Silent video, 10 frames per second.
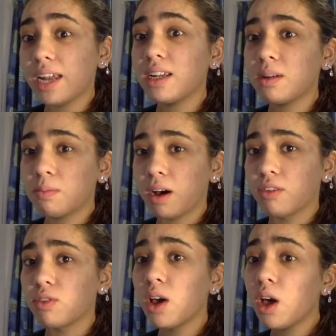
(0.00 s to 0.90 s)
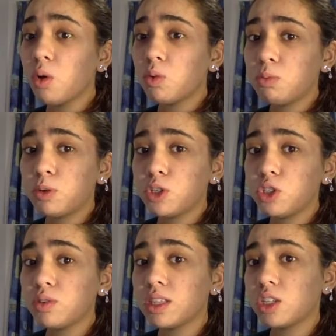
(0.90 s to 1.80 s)
and above would put
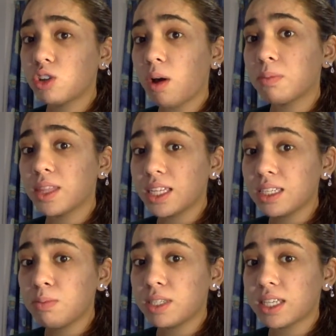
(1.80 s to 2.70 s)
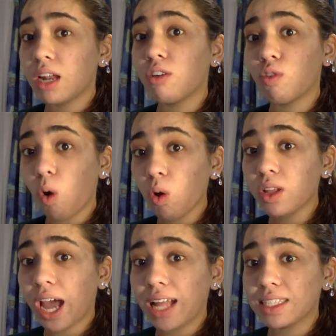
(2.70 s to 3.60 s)
you in the top 30% of all
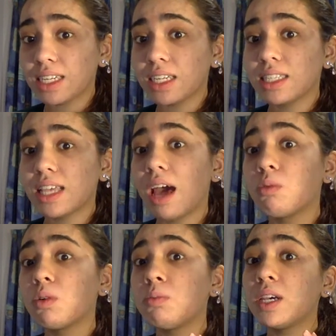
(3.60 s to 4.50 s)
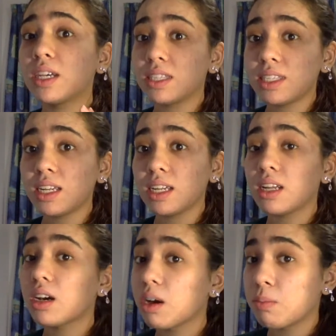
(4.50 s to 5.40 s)
candidates and would be considered
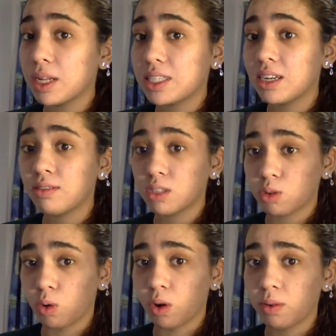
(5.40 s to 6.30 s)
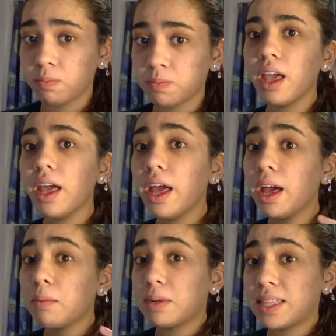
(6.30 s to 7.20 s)
a competitive score.
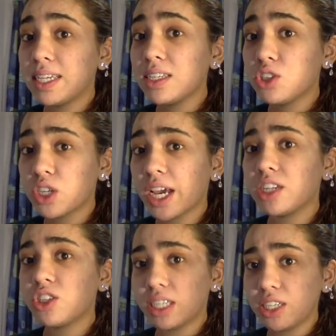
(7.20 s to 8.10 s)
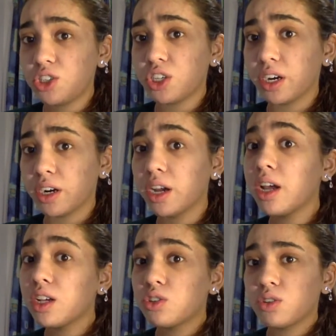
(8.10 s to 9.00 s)
But these change each year,
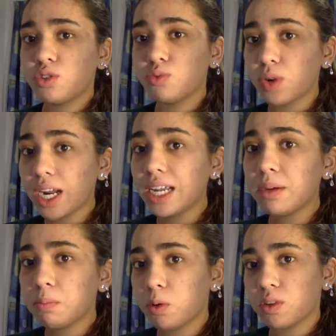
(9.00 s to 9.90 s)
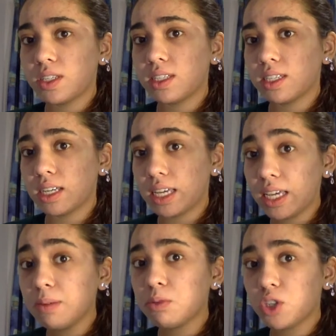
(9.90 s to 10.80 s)
so it's really important to
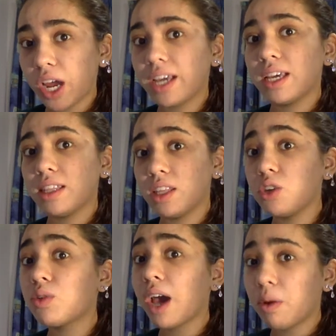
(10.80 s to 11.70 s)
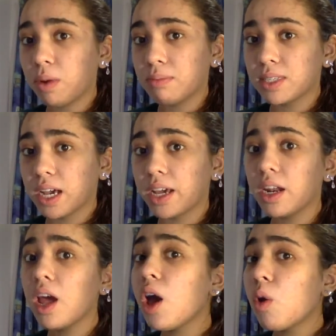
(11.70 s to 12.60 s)
keep checking the UCAT website
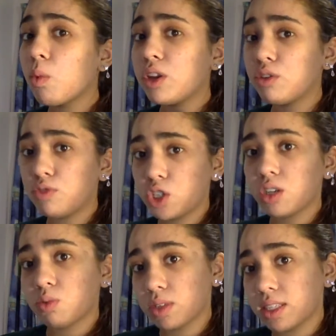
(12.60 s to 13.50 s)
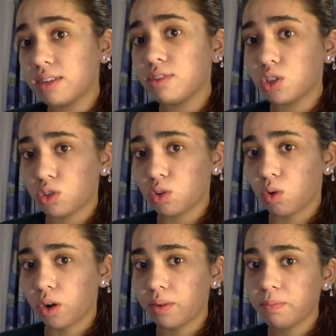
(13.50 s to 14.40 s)
when you've just received your
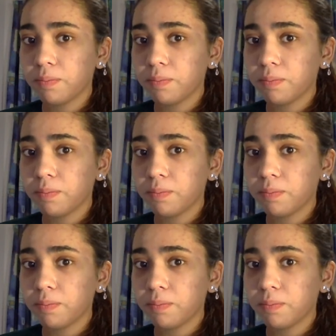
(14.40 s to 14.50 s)
score.